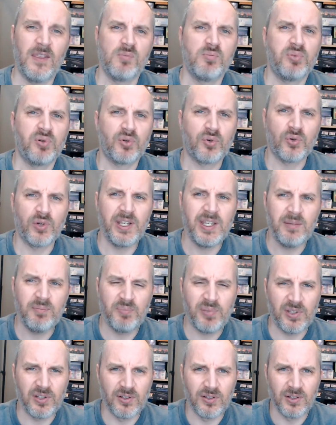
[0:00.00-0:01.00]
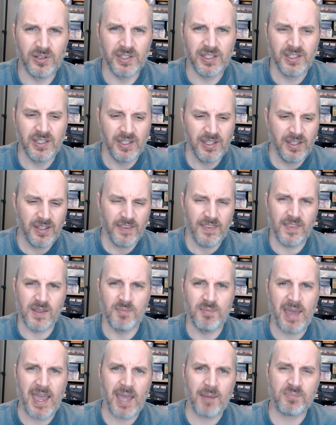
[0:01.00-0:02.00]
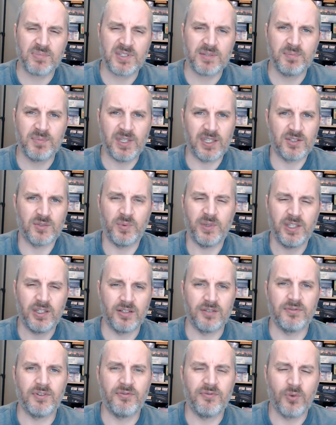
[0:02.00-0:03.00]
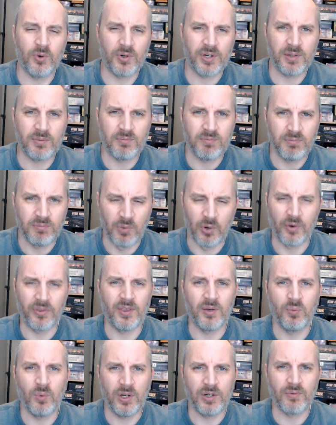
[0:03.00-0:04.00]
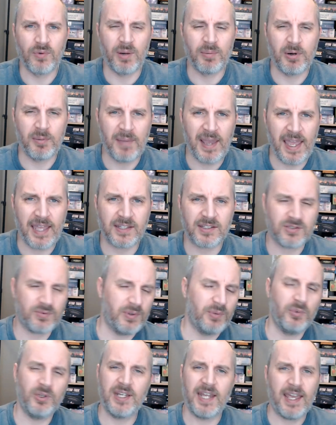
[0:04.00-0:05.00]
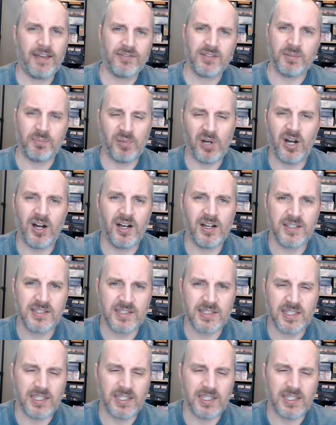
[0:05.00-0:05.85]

pre-build the maps because we could have afforded more than one rubber mat, so we wouldn't have to pause.